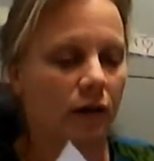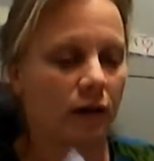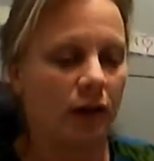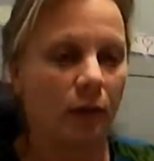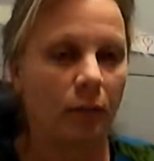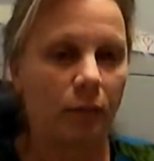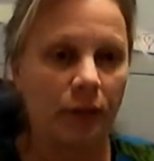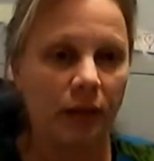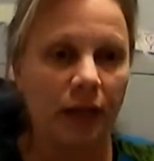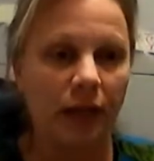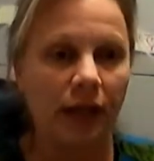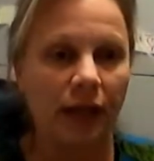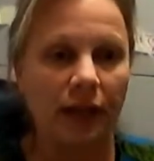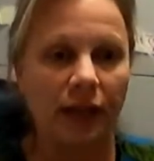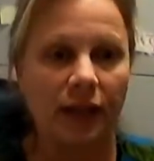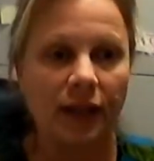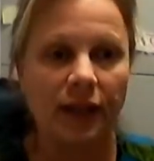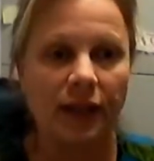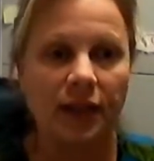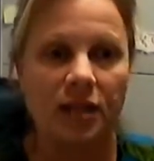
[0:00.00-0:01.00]

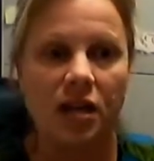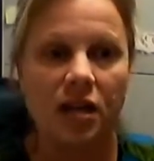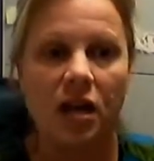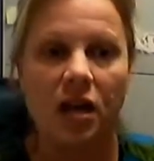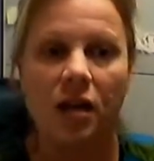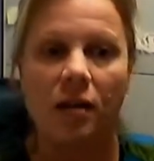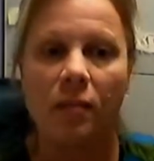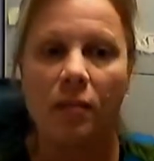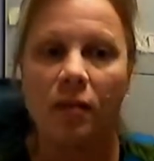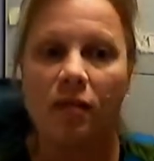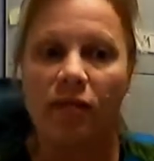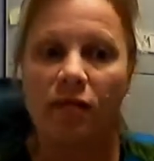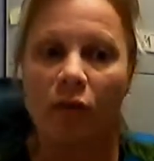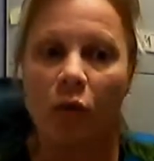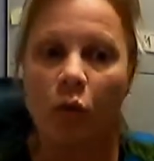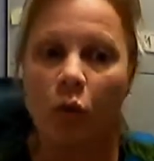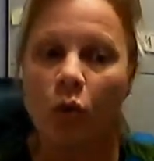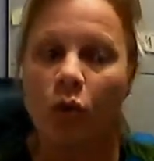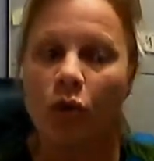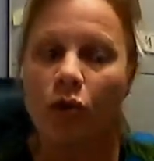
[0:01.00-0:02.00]
completing these
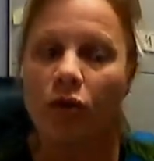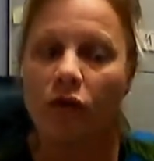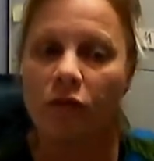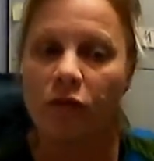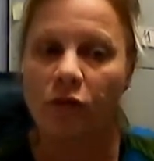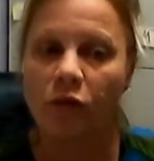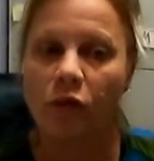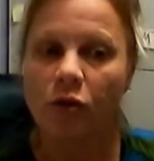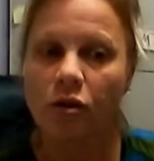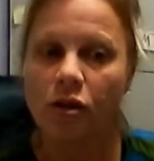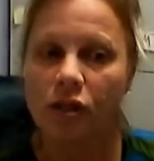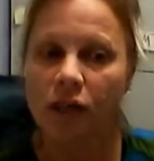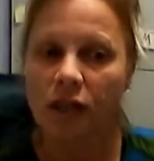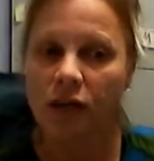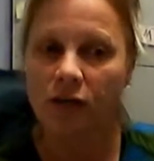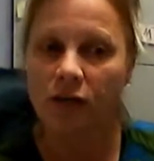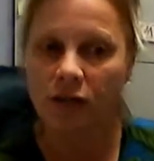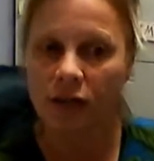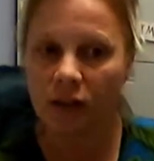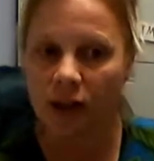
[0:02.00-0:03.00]
before the first
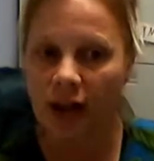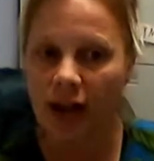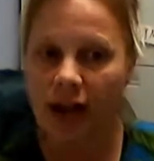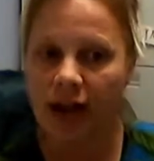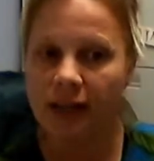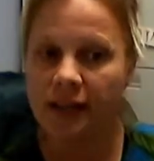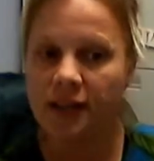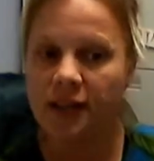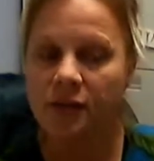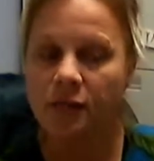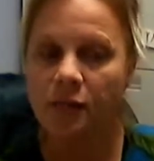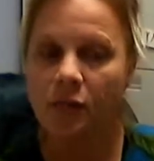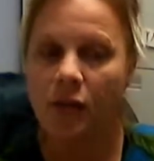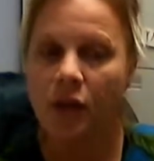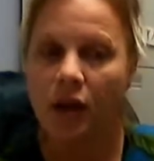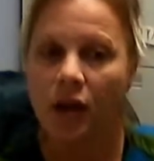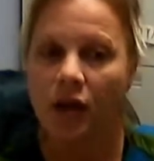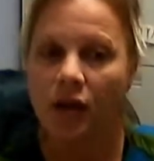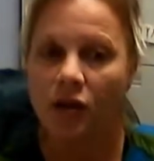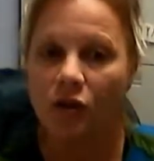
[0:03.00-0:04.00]
day of class.
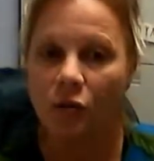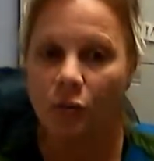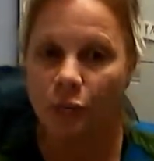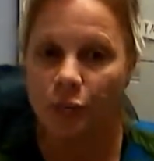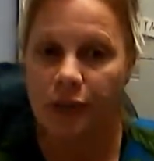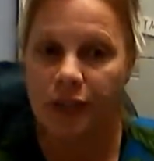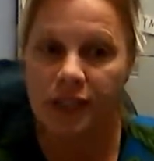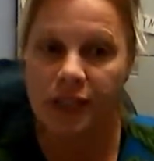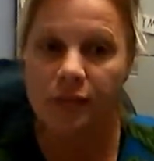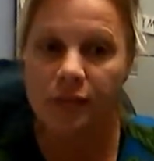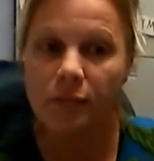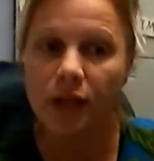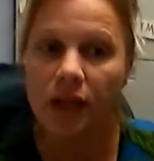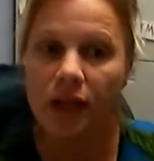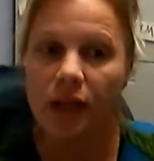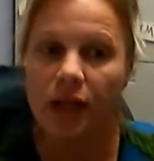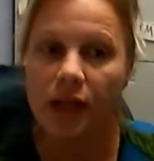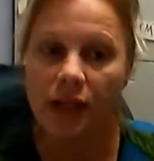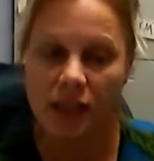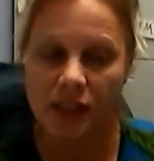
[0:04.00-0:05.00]
The reason
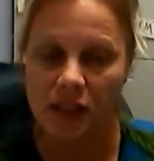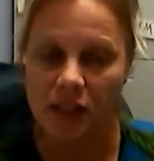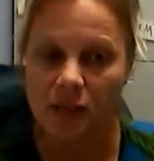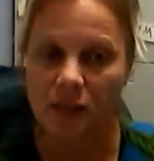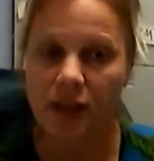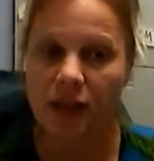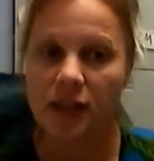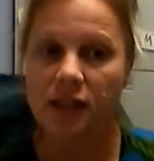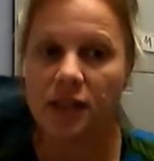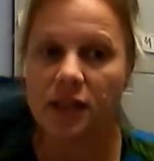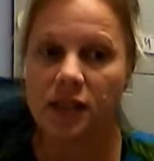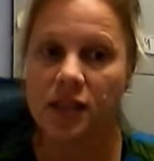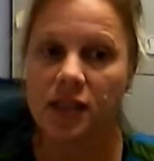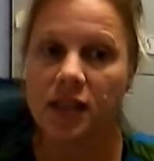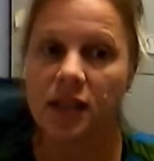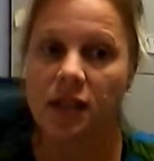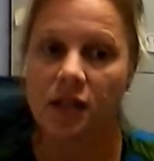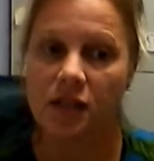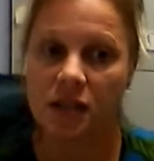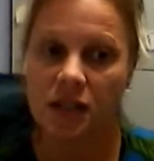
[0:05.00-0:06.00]
being is
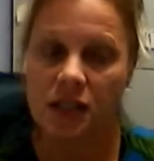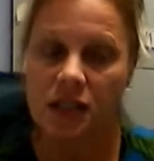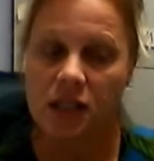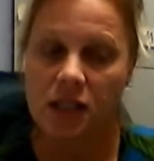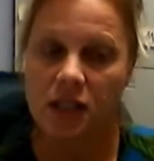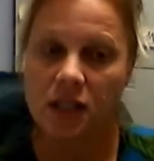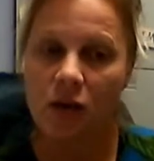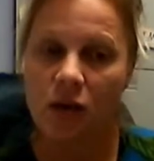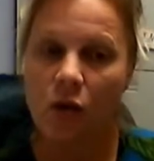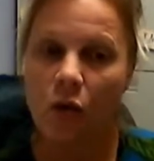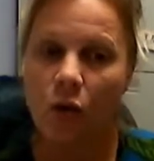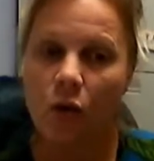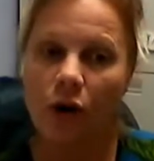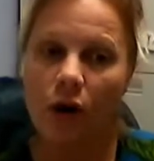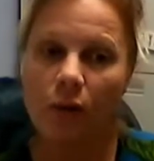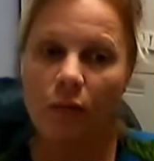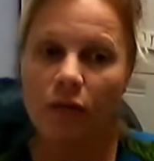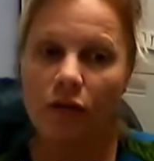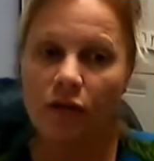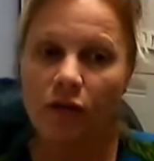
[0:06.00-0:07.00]
because this is the court
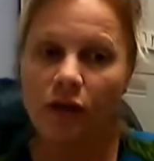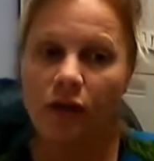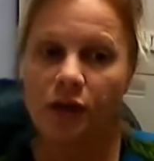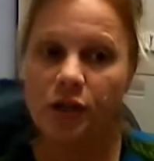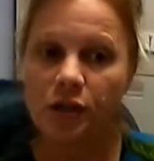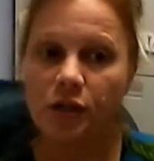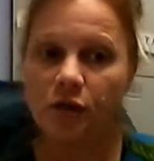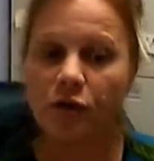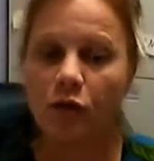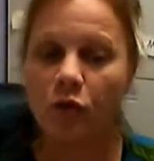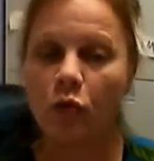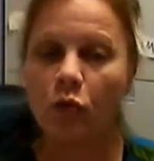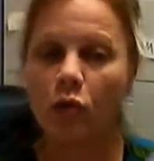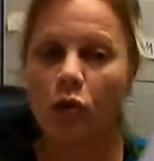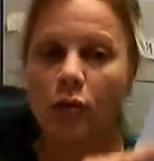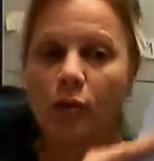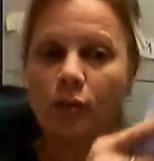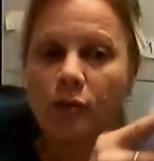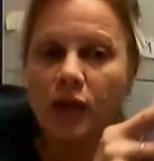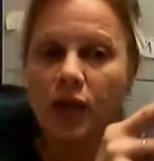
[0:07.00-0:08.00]
observation
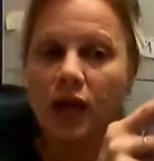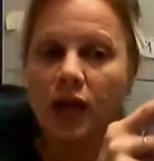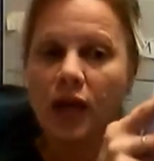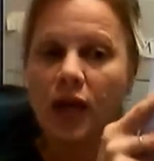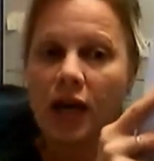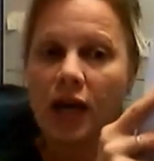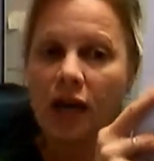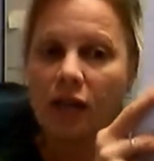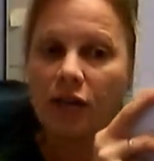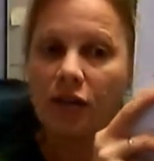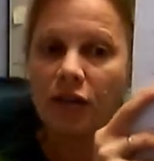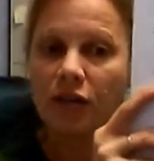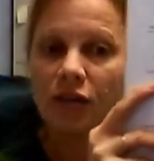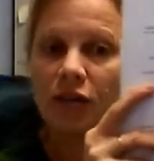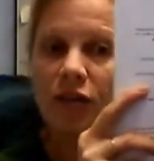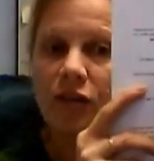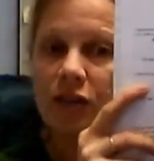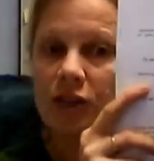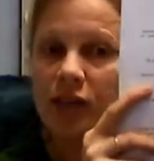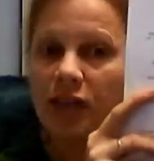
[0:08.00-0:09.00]
form, and this
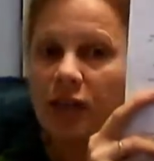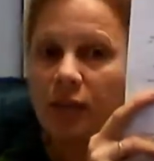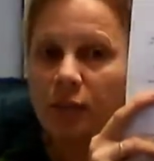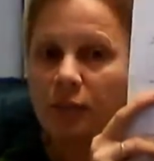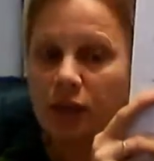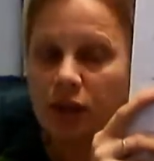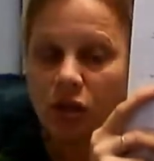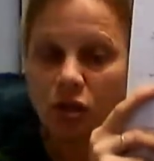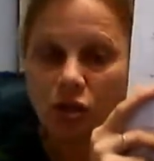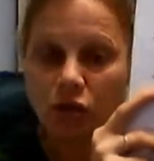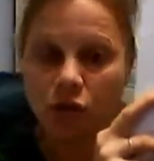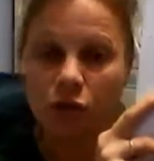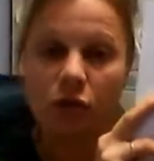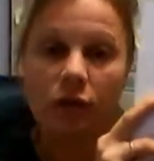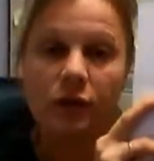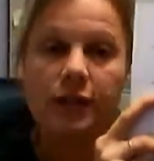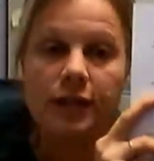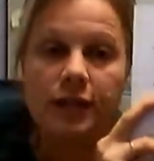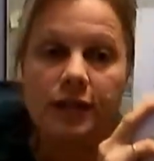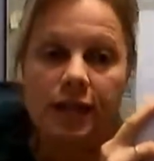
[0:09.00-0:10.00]
is the Keeping
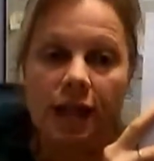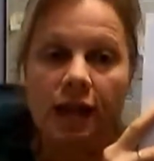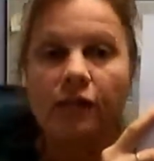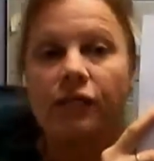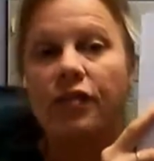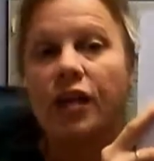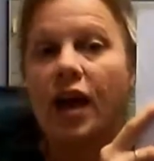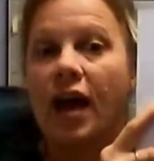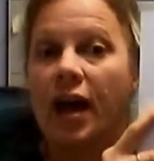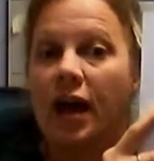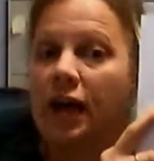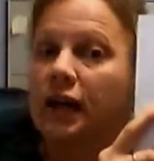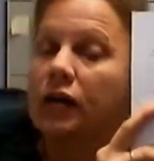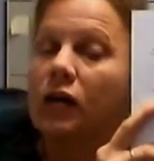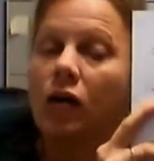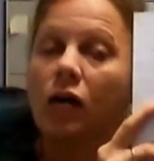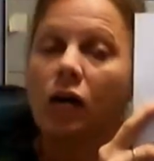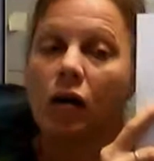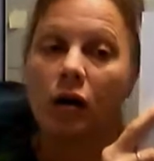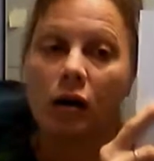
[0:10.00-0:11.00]
Children Safe Act
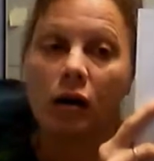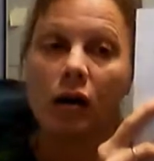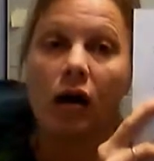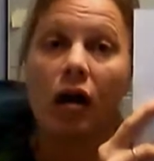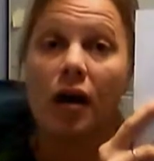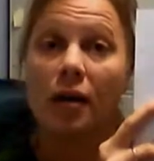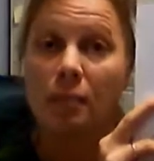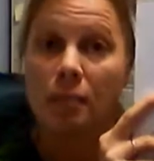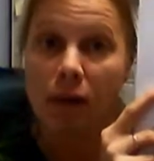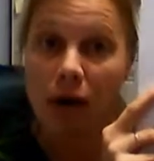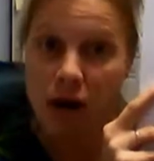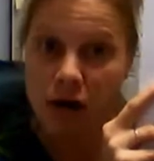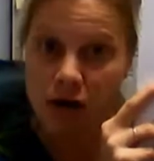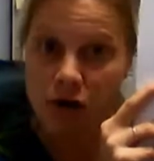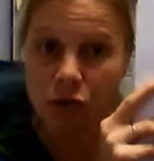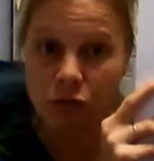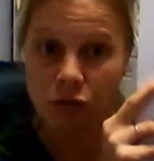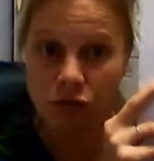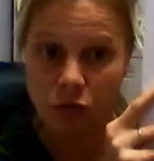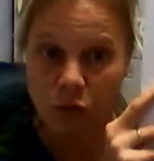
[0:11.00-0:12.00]
online
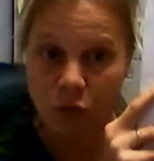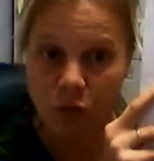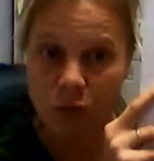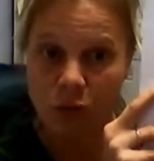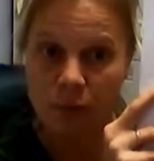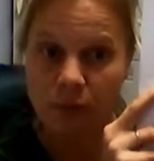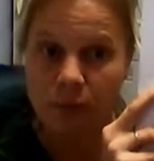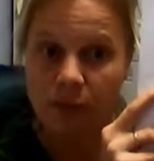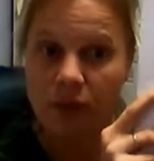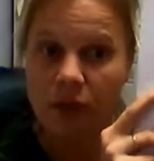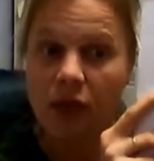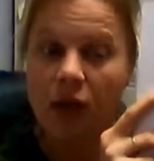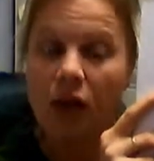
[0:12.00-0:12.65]
module form.